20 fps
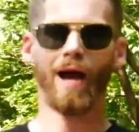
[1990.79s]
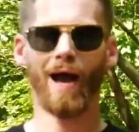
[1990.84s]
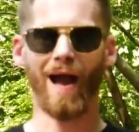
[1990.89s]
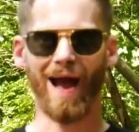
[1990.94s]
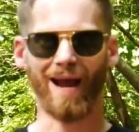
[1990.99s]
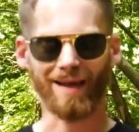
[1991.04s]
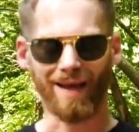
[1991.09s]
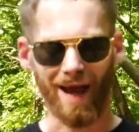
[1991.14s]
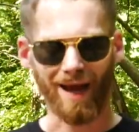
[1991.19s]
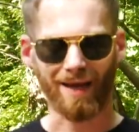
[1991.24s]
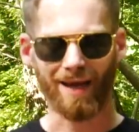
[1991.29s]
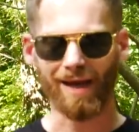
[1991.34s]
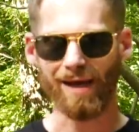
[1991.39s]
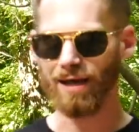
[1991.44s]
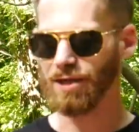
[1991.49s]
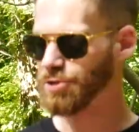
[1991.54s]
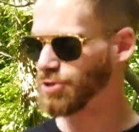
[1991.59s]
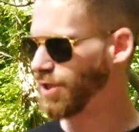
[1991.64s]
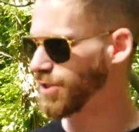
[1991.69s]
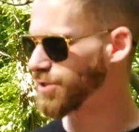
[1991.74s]
I can't
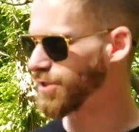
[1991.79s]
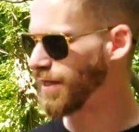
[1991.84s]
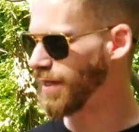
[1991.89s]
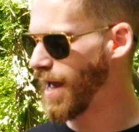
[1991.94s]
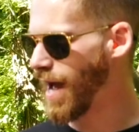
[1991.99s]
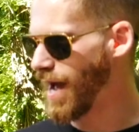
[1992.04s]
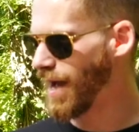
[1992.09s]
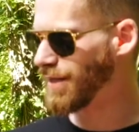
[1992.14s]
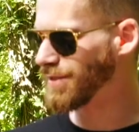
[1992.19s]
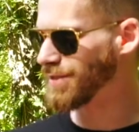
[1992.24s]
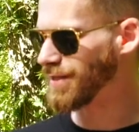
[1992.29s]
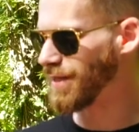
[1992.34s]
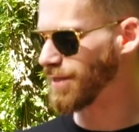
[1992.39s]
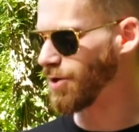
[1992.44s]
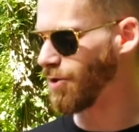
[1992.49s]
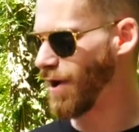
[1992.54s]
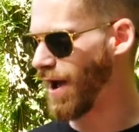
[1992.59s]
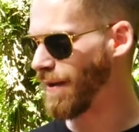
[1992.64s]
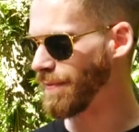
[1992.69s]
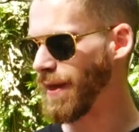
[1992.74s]
adjust it, guys, because I
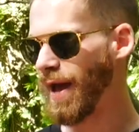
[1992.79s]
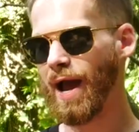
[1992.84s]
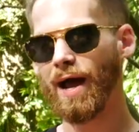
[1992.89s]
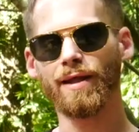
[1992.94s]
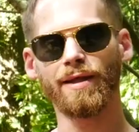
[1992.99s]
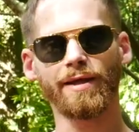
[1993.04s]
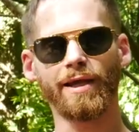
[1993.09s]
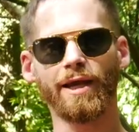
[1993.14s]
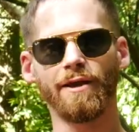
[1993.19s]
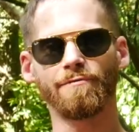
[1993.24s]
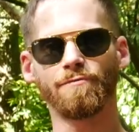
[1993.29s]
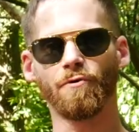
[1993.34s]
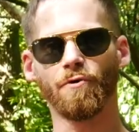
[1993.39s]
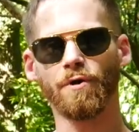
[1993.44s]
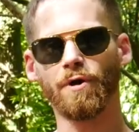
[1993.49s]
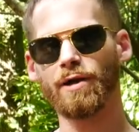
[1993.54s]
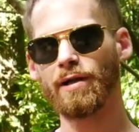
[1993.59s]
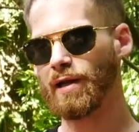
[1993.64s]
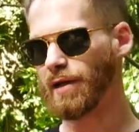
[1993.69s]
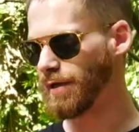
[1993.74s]
don't have the Allen key
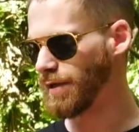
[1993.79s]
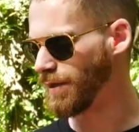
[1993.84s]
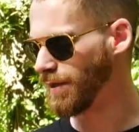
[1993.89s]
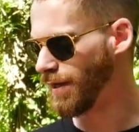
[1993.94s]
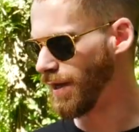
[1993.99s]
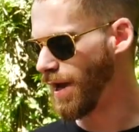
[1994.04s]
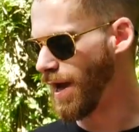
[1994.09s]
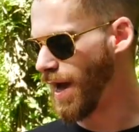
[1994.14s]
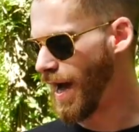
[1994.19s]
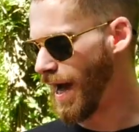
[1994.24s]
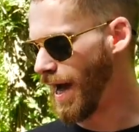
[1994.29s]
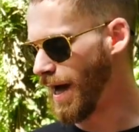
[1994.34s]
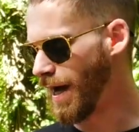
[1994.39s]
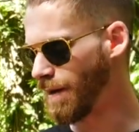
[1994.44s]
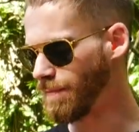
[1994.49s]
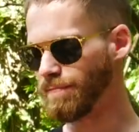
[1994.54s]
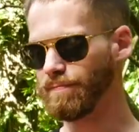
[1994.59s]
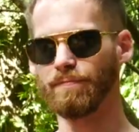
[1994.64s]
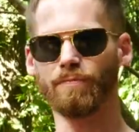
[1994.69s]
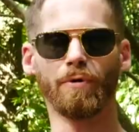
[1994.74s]
for it.
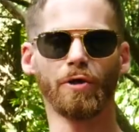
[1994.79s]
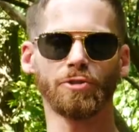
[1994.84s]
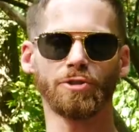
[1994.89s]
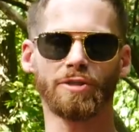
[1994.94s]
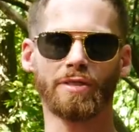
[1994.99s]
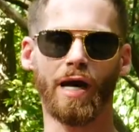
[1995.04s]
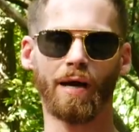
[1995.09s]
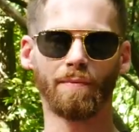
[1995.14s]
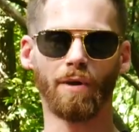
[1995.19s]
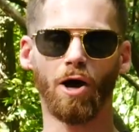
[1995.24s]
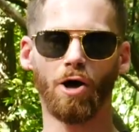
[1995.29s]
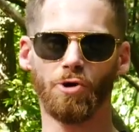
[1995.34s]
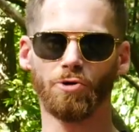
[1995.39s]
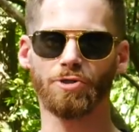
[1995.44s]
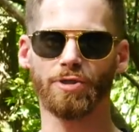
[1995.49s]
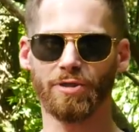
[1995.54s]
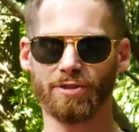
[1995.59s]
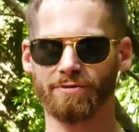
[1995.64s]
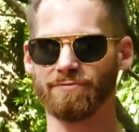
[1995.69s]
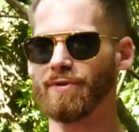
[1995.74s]
Most of the time the
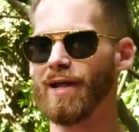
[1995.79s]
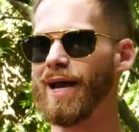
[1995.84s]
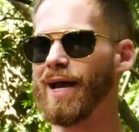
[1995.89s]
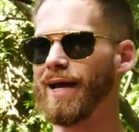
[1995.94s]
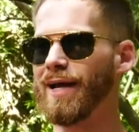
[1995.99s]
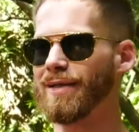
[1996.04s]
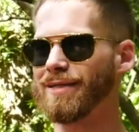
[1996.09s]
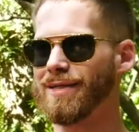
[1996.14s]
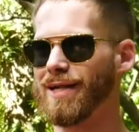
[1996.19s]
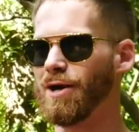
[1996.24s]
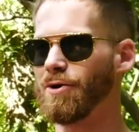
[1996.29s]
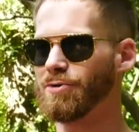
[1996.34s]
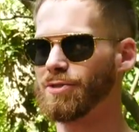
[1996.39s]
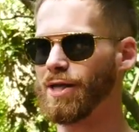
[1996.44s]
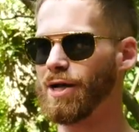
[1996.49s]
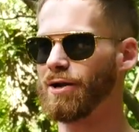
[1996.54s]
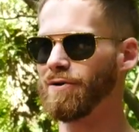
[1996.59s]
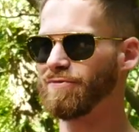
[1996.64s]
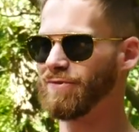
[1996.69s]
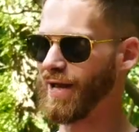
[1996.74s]
Holstons are flatheads, and I always
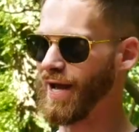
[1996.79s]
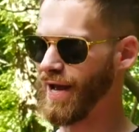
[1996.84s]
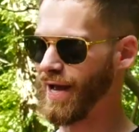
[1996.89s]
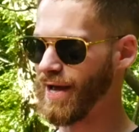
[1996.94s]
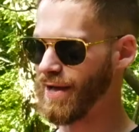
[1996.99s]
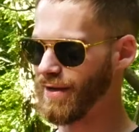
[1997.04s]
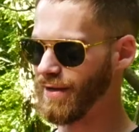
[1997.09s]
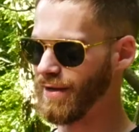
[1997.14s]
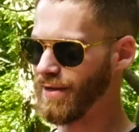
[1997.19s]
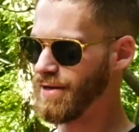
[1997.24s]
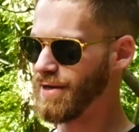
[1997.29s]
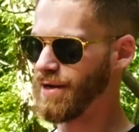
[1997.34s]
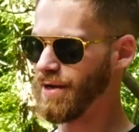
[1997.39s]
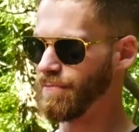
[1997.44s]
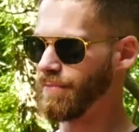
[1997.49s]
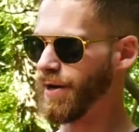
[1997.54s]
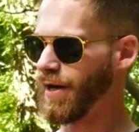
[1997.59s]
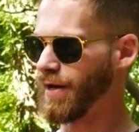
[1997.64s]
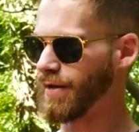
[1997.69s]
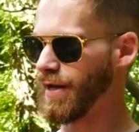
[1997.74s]
carry a flathead,
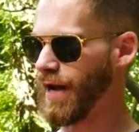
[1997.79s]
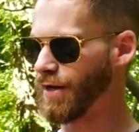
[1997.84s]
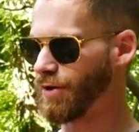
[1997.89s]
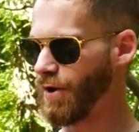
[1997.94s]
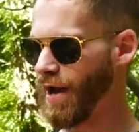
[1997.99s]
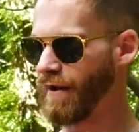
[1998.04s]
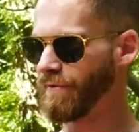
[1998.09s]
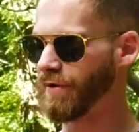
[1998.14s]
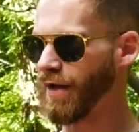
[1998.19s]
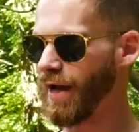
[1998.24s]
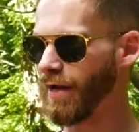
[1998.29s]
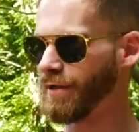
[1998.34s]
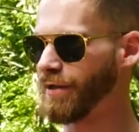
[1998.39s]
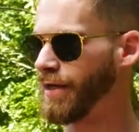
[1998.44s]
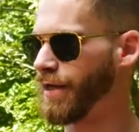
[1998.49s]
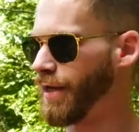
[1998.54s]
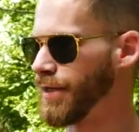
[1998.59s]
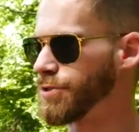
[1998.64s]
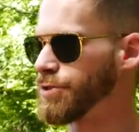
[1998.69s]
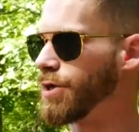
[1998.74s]
but I don't have an Allen
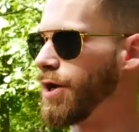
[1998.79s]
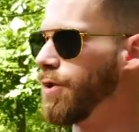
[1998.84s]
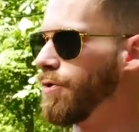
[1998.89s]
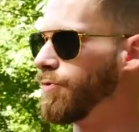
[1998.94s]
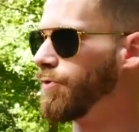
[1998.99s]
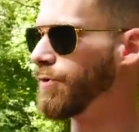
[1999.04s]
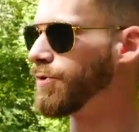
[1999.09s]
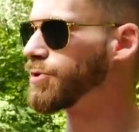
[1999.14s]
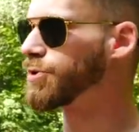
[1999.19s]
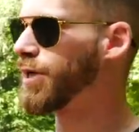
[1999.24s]
key, so we just